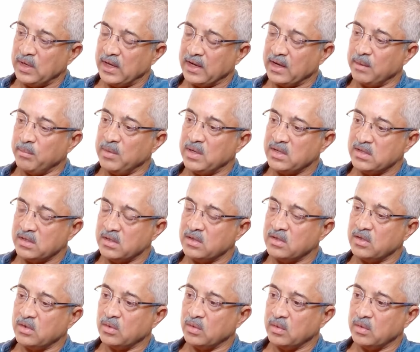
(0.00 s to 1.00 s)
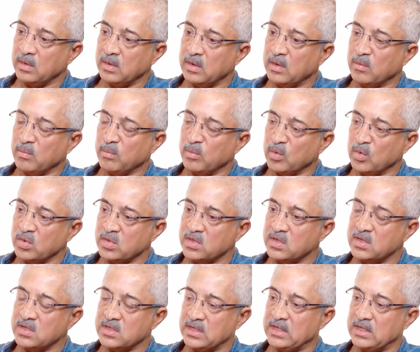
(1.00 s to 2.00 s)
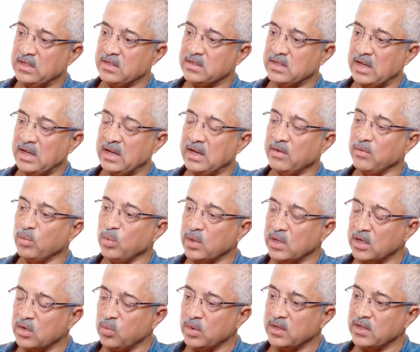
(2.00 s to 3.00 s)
Like I mentioned to you, most designers I have worked